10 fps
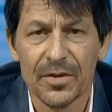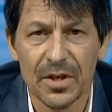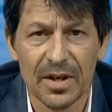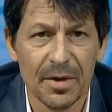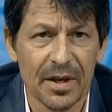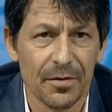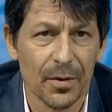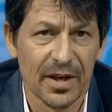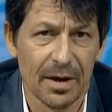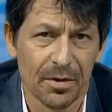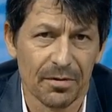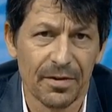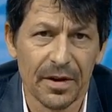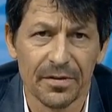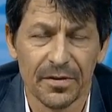So let me give you a couple of
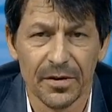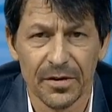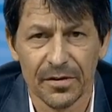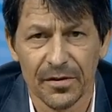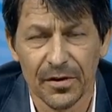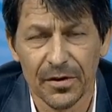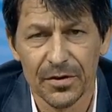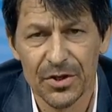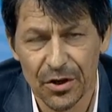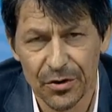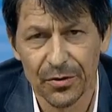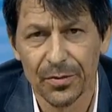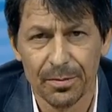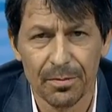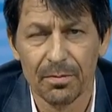figures to show you